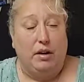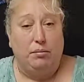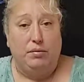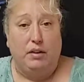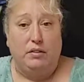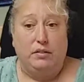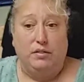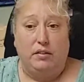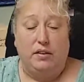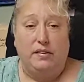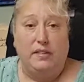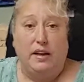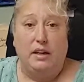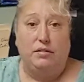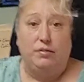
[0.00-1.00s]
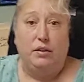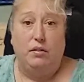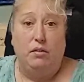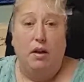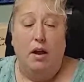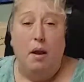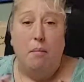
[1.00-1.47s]
I'm very, very
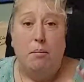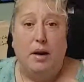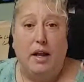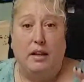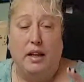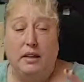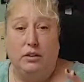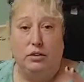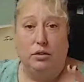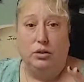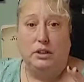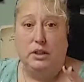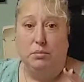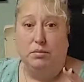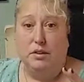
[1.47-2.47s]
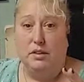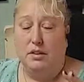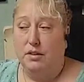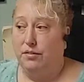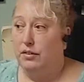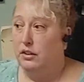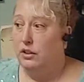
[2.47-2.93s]
thankful. But I'd like to do something
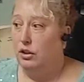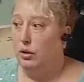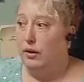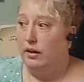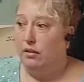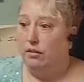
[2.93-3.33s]
different so I